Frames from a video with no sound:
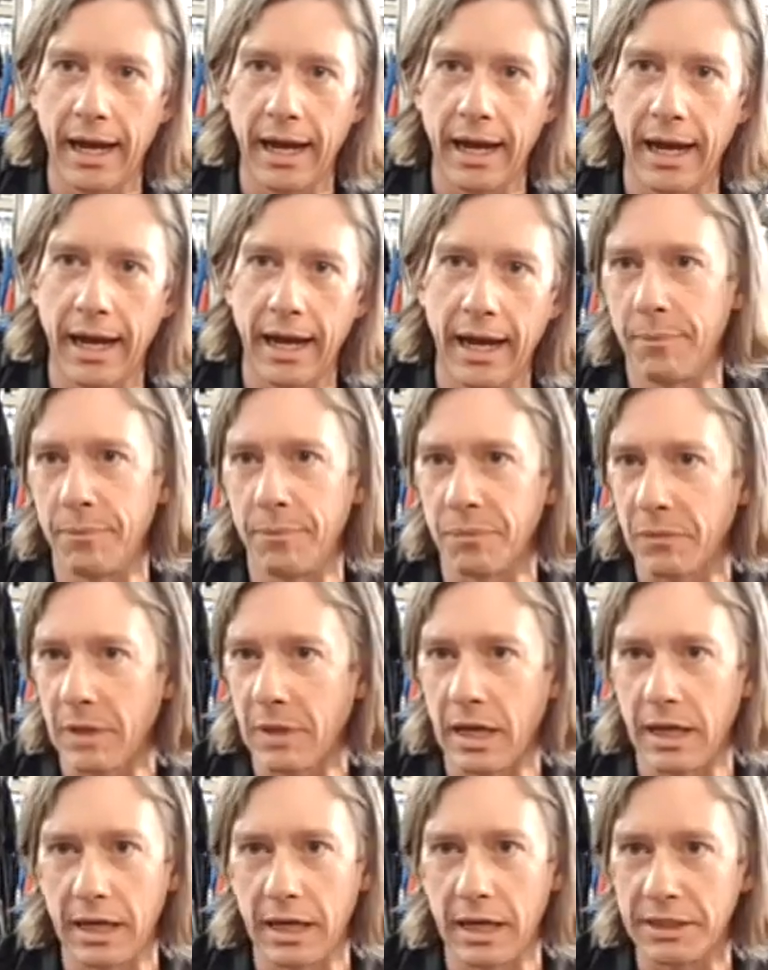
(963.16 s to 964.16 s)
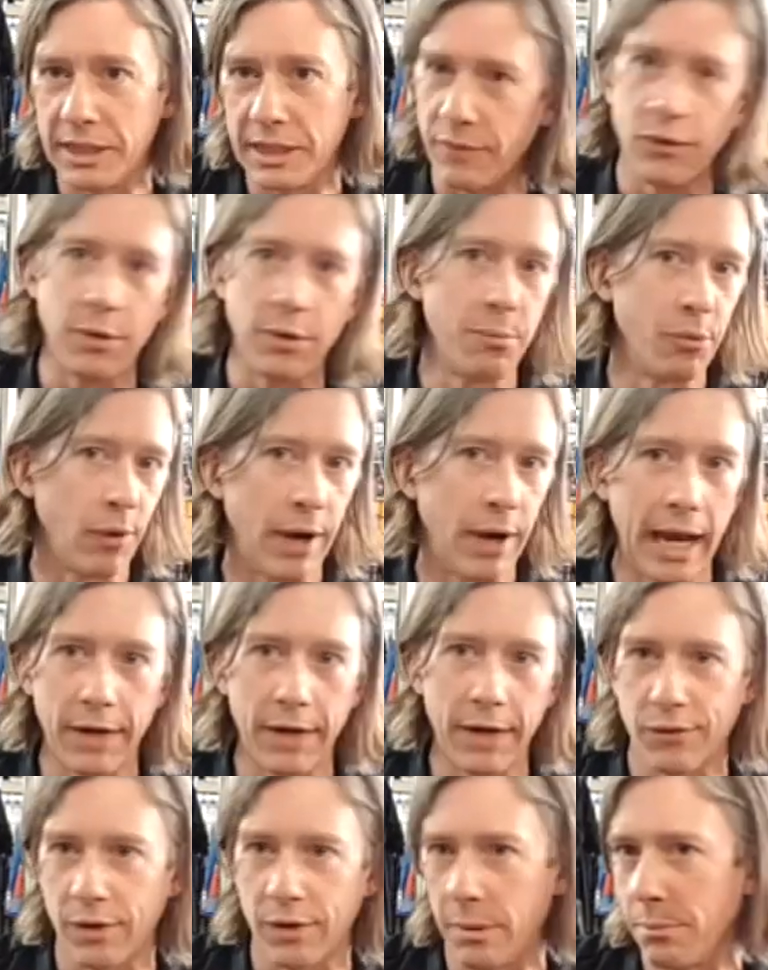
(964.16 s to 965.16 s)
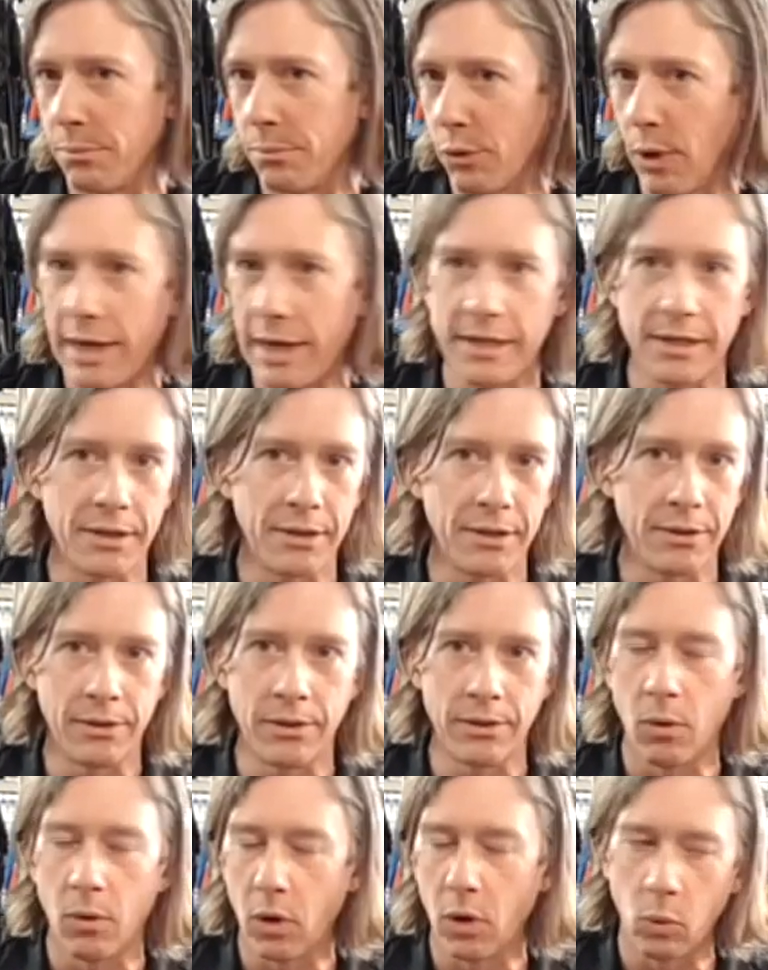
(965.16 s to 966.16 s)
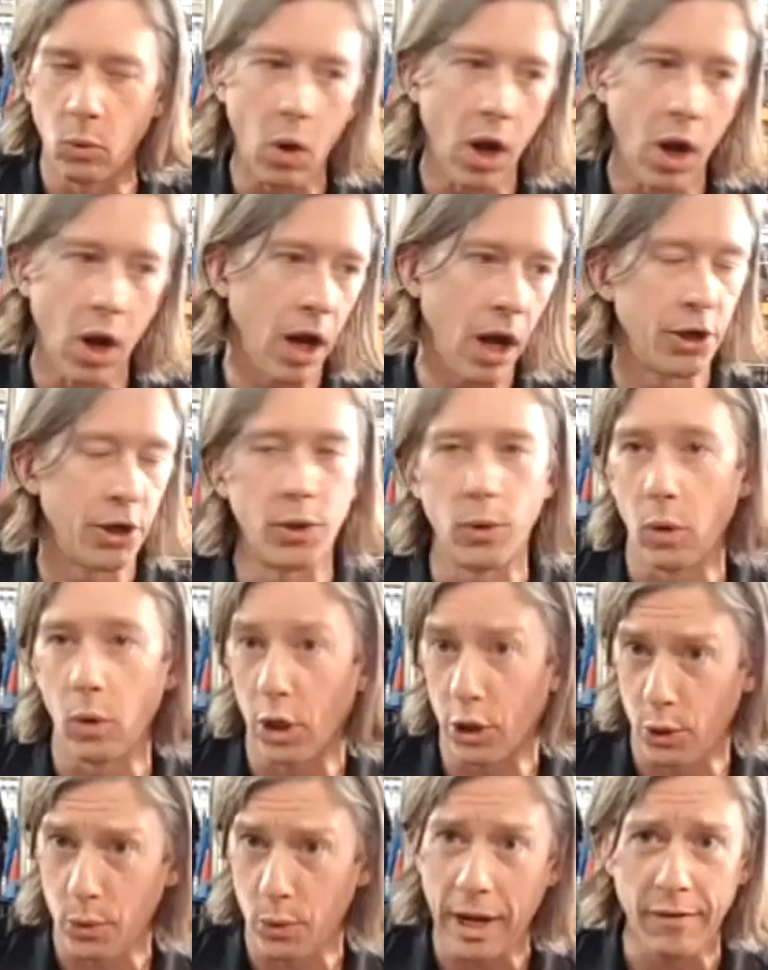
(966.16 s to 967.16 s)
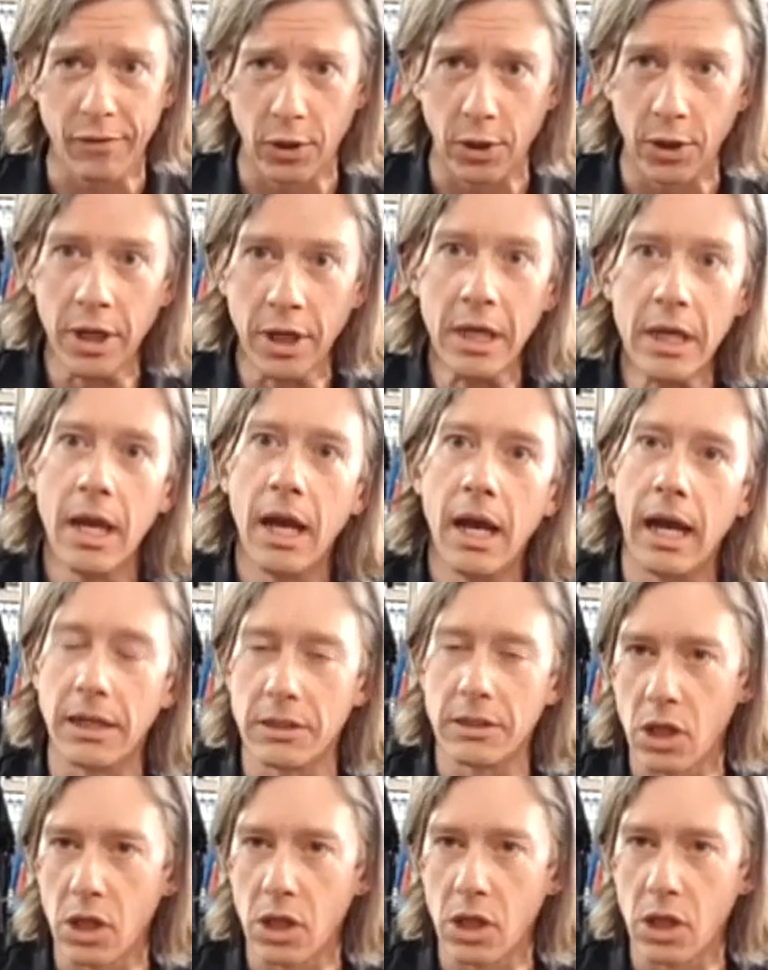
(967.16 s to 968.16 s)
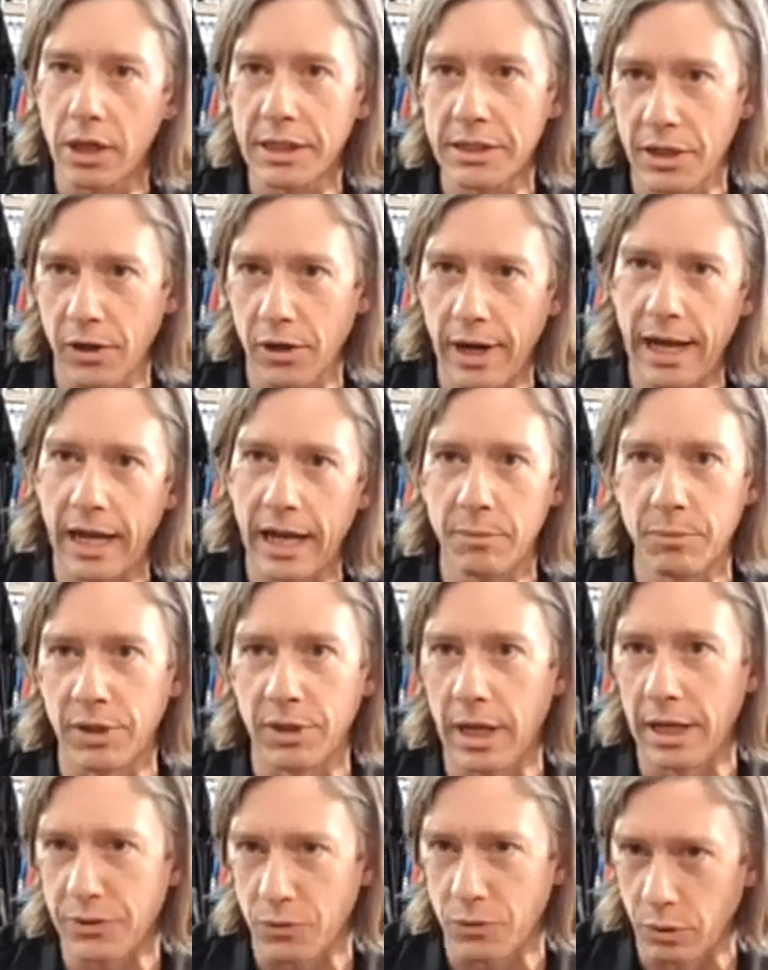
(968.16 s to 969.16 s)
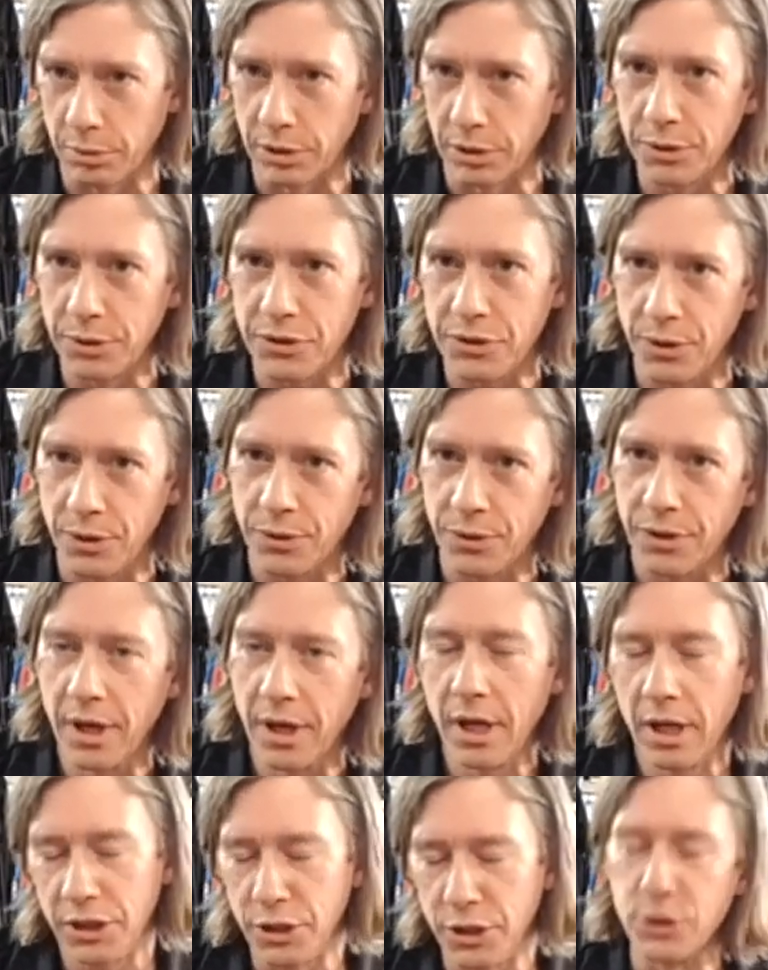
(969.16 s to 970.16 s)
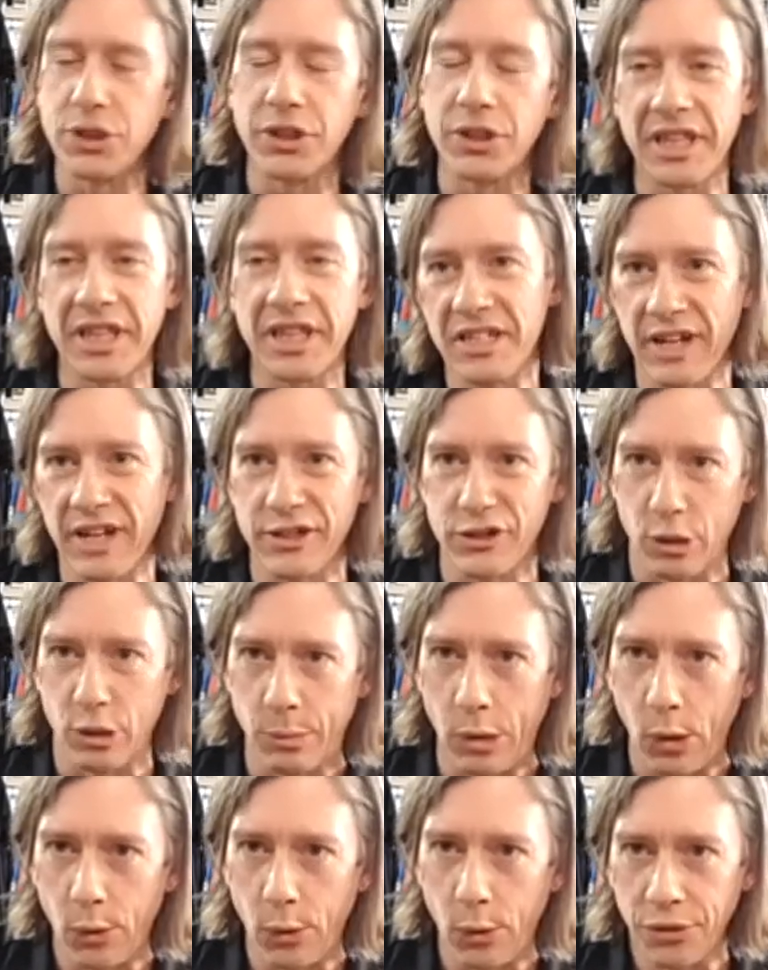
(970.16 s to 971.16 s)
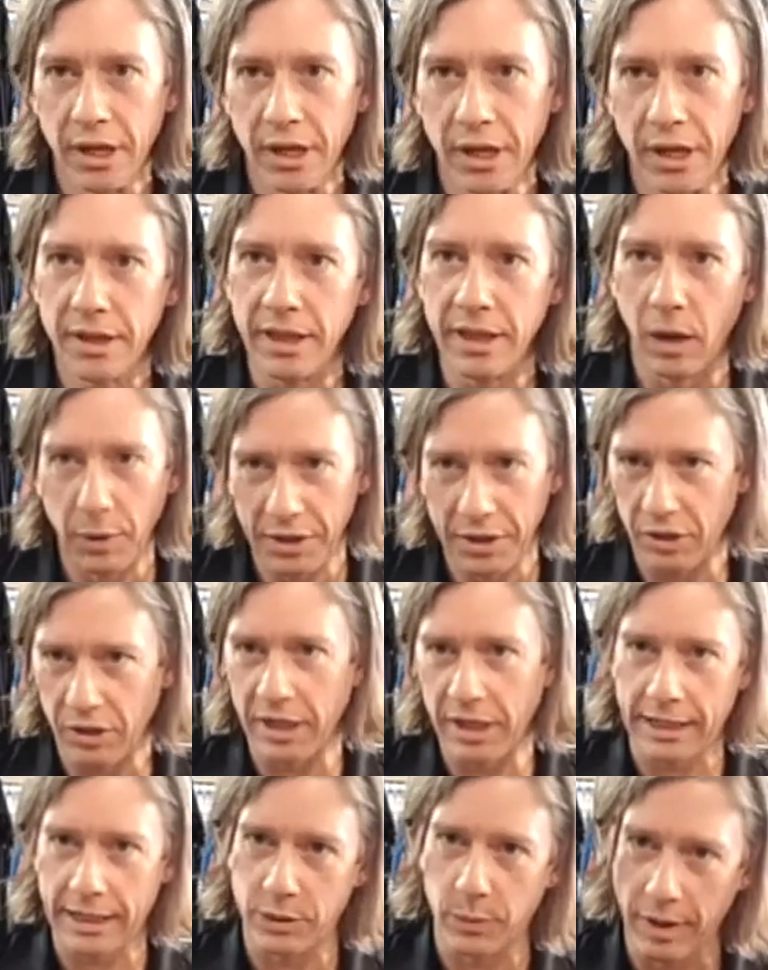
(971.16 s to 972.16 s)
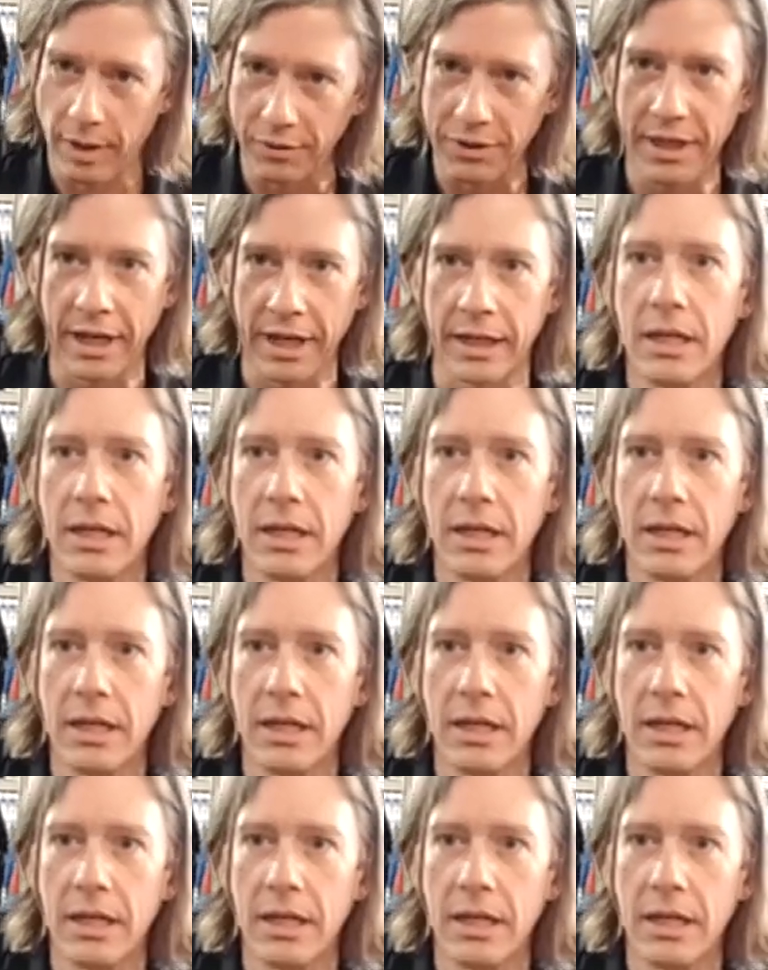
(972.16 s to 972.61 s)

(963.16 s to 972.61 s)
a different brand from Brighton or Wahoo or whoever, as long as they're Ant Plus or Bluetooth. Usually these days they're both. That way they'll connect to everything.